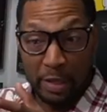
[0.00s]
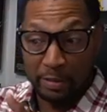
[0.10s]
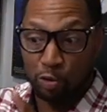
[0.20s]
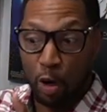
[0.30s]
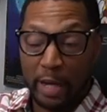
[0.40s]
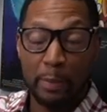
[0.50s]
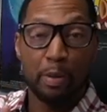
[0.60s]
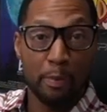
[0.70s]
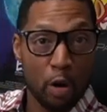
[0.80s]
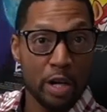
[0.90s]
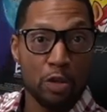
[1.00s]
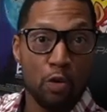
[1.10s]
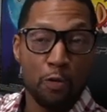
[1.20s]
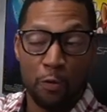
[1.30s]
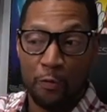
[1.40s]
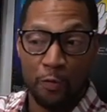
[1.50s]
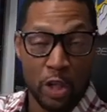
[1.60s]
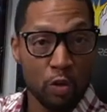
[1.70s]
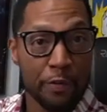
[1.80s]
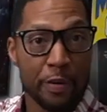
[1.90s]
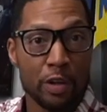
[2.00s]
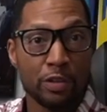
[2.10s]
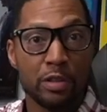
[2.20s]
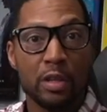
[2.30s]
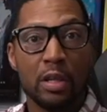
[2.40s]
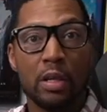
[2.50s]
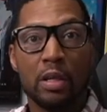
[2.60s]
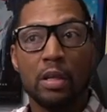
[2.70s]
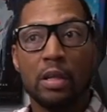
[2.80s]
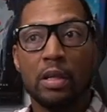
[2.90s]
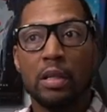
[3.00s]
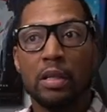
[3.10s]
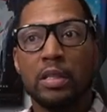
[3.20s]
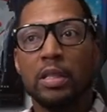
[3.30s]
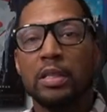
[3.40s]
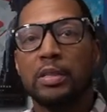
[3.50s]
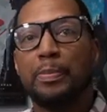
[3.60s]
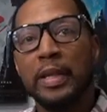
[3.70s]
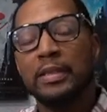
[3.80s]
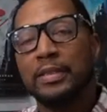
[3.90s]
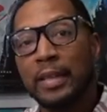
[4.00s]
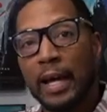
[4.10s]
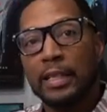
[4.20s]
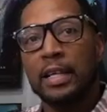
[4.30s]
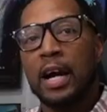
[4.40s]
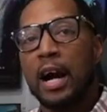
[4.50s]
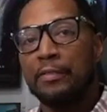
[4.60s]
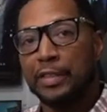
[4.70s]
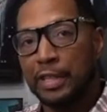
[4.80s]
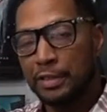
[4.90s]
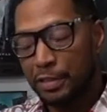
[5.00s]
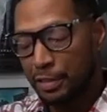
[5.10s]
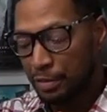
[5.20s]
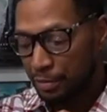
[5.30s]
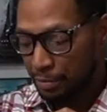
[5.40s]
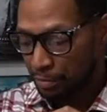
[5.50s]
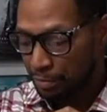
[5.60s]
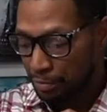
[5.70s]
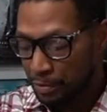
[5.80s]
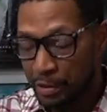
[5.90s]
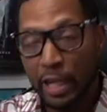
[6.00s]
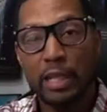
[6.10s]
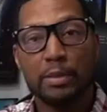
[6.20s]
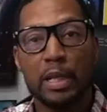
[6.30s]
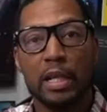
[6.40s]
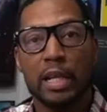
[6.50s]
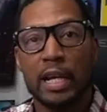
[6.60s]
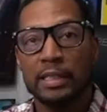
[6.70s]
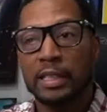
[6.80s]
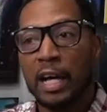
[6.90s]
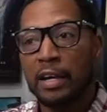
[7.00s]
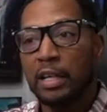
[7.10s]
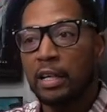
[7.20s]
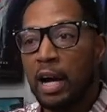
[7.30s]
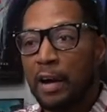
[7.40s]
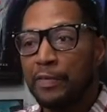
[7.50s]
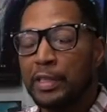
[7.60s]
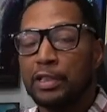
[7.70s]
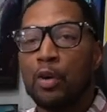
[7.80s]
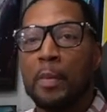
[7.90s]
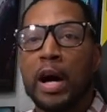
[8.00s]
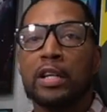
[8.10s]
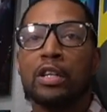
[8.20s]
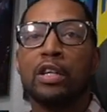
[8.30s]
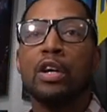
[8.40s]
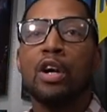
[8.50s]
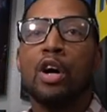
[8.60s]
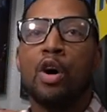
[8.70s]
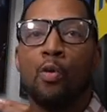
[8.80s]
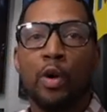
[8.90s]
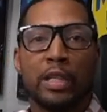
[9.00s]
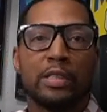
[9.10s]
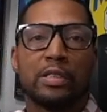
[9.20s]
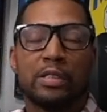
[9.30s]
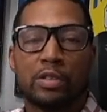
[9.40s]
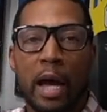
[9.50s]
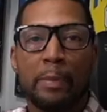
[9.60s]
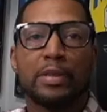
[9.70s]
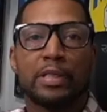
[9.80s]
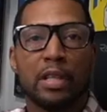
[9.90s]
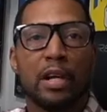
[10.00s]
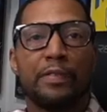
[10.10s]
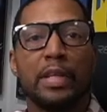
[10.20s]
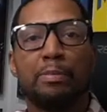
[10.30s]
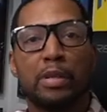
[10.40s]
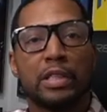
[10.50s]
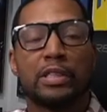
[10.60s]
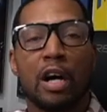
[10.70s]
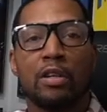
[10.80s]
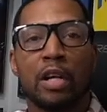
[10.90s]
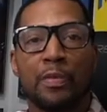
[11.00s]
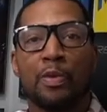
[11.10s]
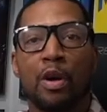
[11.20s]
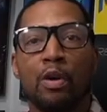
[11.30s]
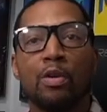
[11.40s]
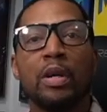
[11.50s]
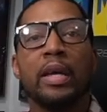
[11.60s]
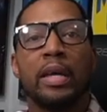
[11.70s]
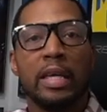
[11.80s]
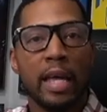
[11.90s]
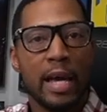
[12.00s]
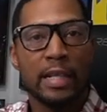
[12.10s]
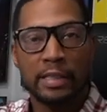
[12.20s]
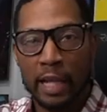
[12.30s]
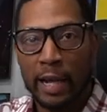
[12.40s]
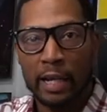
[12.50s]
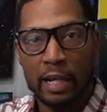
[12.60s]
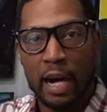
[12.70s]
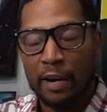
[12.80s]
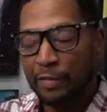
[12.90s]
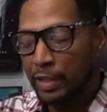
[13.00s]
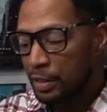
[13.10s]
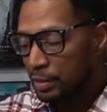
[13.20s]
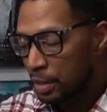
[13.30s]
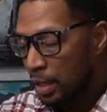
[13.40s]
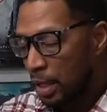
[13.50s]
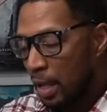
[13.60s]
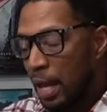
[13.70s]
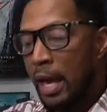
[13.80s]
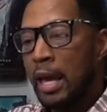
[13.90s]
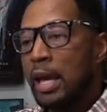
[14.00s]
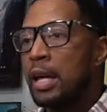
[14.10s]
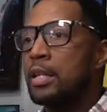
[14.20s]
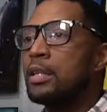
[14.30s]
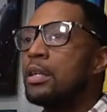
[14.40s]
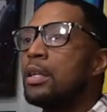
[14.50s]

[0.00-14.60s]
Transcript: trying to promote a new universe speaks lack of confidence. James Gunn has lack of confidence. No matter what type of stuff he pushed down our throat, he has lack of confidence. And